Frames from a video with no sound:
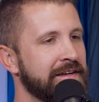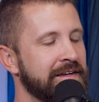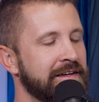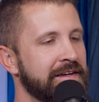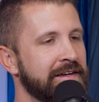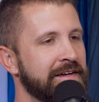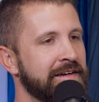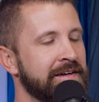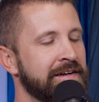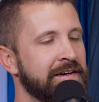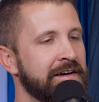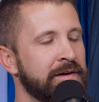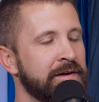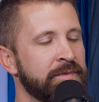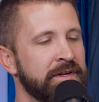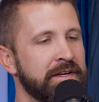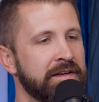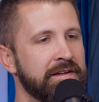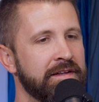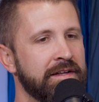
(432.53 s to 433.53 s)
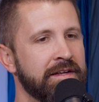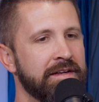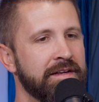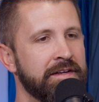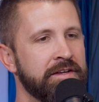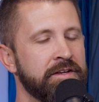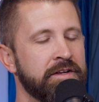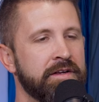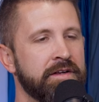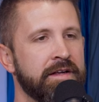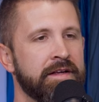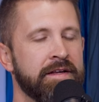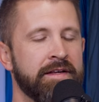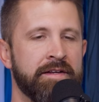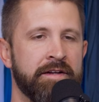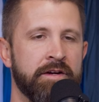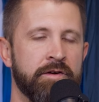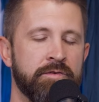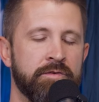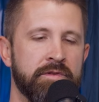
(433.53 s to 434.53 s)
I mean, like, you
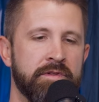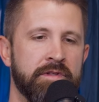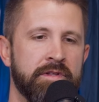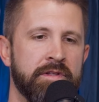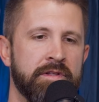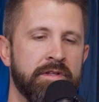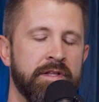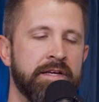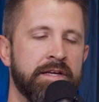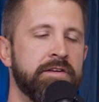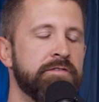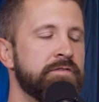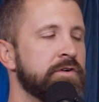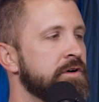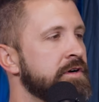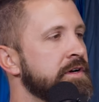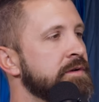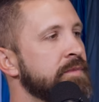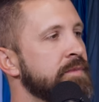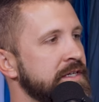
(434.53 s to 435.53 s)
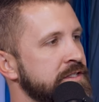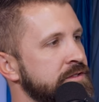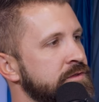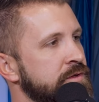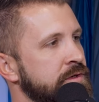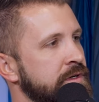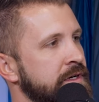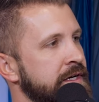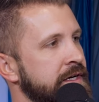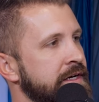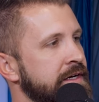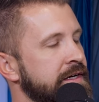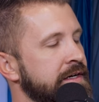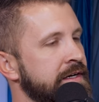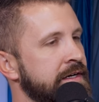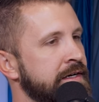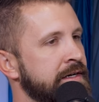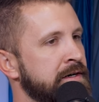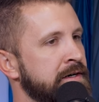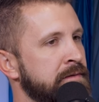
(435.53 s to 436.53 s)
know, like you've heard in my story,
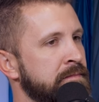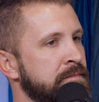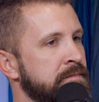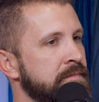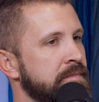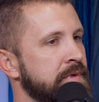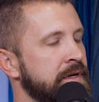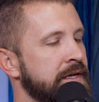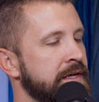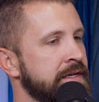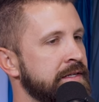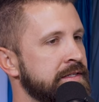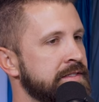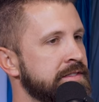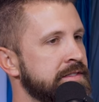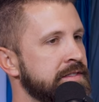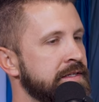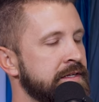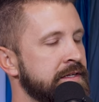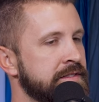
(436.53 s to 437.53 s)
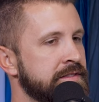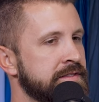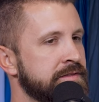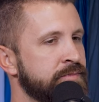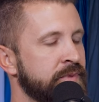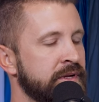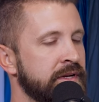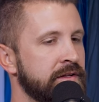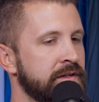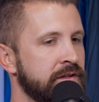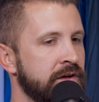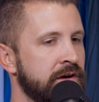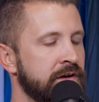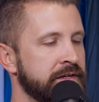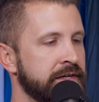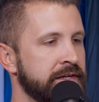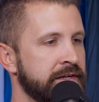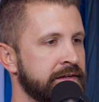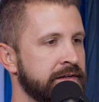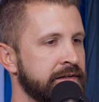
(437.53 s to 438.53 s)
it's been a
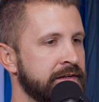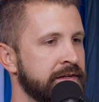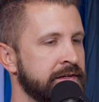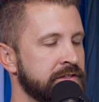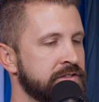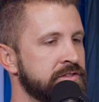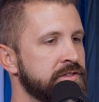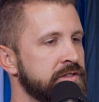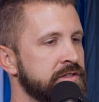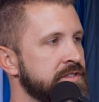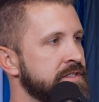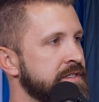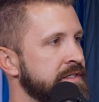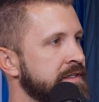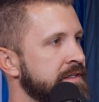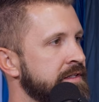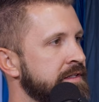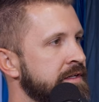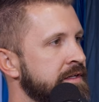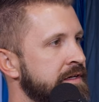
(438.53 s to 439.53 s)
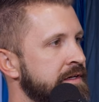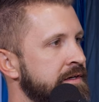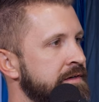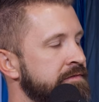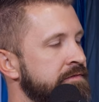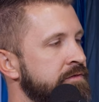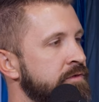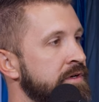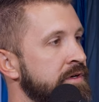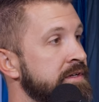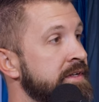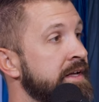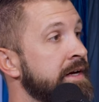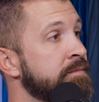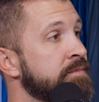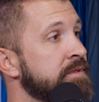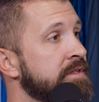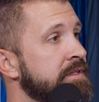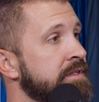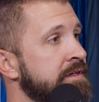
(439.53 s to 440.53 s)
longing and a searching, for a
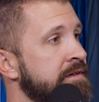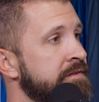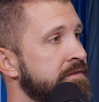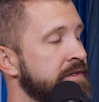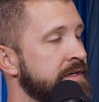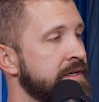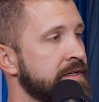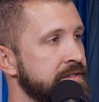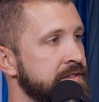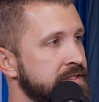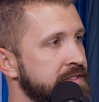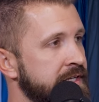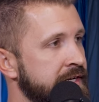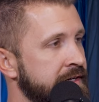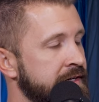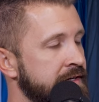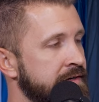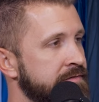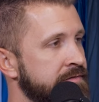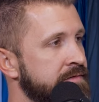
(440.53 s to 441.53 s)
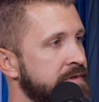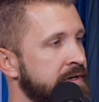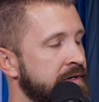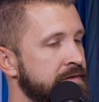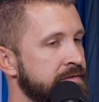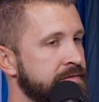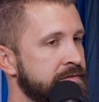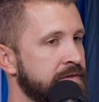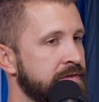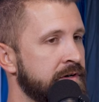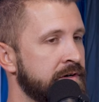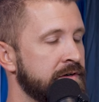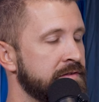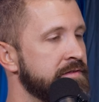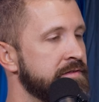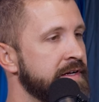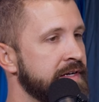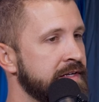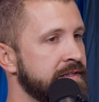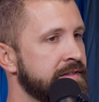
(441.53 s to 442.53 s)
depth of an understanding of our
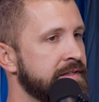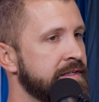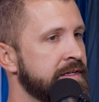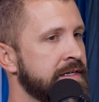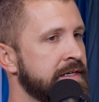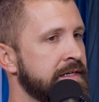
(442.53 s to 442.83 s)
faith.